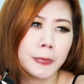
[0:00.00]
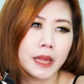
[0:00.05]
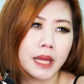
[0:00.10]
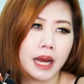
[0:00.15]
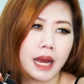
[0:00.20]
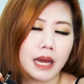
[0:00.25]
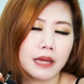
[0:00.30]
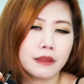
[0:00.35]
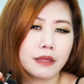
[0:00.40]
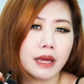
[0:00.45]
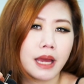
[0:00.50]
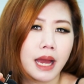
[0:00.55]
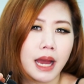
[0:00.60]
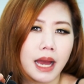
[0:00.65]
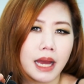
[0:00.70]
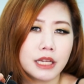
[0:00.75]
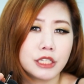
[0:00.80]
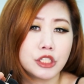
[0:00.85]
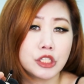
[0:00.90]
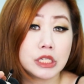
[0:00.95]
I think
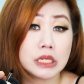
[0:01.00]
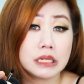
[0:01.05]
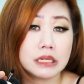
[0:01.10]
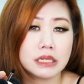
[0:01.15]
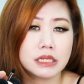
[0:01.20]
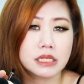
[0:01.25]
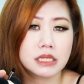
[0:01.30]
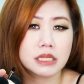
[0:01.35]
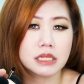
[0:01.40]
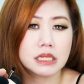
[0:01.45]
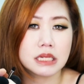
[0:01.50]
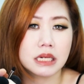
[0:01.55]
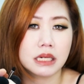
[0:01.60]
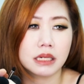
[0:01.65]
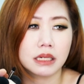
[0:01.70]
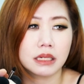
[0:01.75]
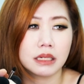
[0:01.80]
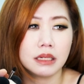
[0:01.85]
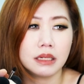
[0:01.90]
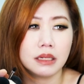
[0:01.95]
hygiene is
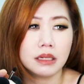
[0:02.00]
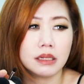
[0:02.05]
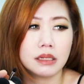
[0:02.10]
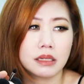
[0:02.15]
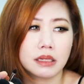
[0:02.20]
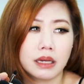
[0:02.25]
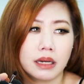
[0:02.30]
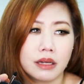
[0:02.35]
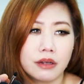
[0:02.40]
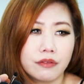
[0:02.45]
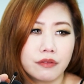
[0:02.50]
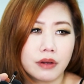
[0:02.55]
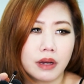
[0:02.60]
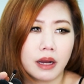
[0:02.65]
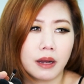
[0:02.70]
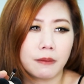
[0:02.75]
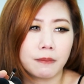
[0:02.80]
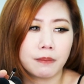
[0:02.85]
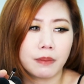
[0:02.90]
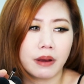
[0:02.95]
the kind
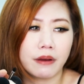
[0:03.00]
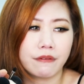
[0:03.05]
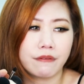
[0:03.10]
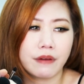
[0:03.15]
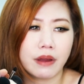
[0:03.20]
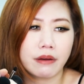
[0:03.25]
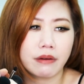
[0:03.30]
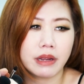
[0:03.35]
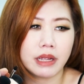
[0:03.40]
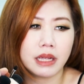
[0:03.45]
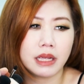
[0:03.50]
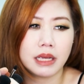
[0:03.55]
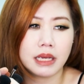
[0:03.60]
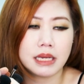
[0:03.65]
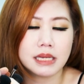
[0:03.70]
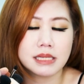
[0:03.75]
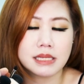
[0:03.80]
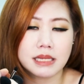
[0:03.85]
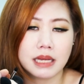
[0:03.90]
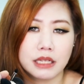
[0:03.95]
of a very
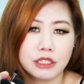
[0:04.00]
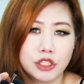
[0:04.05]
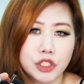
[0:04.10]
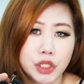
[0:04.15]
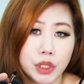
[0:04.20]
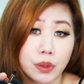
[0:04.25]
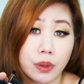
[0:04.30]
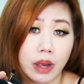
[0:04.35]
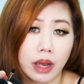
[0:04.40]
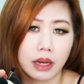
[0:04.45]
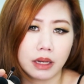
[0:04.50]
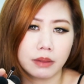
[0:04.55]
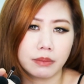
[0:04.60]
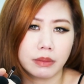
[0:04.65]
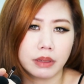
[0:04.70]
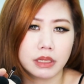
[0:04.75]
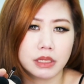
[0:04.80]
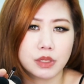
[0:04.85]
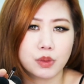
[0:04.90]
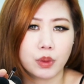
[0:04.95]
essential
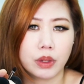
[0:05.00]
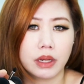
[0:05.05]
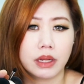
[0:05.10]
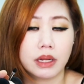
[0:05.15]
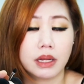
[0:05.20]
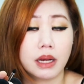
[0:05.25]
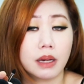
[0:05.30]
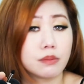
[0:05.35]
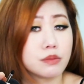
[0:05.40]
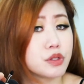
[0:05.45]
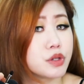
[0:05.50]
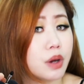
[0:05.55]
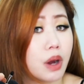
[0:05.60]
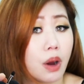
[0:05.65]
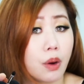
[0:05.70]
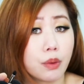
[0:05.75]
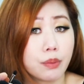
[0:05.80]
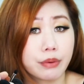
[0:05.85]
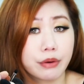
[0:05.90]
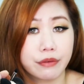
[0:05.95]
element when it comes to
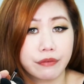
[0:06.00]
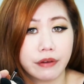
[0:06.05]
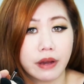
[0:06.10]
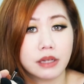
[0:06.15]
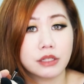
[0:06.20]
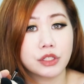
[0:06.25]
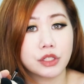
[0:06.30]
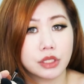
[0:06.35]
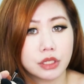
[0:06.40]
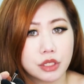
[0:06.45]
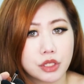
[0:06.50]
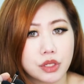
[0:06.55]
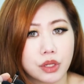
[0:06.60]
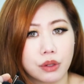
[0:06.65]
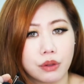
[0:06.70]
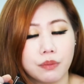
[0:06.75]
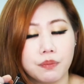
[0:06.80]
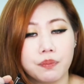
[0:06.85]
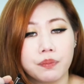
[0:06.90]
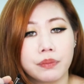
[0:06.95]
our profession.
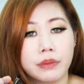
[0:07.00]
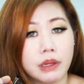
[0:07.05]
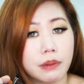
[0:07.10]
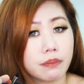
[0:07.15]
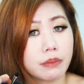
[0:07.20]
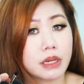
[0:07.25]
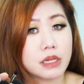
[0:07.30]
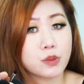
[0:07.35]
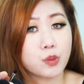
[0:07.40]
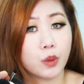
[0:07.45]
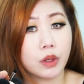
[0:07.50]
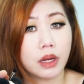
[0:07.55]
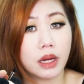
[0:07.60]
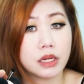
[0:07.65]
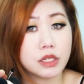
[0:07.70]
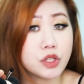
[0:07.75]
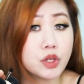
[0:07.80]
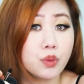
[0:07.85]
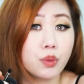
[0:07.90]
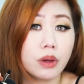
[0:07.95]
So yep, that's what I
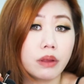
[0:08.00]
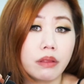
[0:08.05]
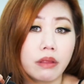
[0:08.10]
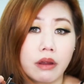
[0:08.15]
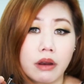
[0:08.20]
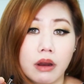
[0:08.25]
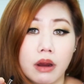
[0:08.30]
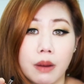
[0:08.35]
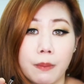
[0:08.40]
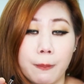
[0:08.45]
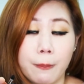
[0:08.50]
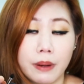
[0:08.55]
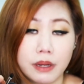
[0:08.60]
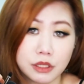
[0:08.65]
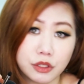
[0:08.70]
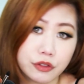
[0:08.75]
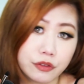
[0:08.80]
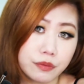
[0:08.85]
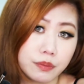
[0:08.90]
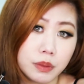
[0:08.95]
do when there are a
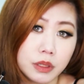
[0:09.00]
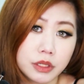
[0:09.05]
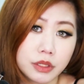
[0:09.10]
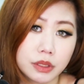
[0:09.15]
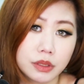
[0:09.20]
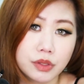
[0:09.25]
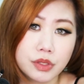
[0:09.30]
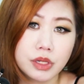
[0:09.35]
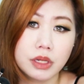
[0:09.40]
bunch of models.